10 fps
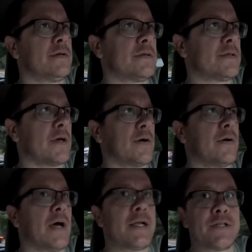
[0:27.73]
So
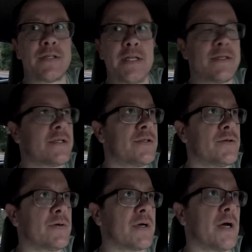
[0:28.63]
I just need to
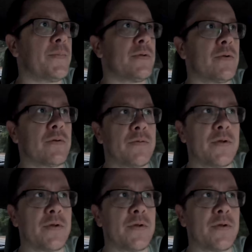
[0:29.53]
do a couple little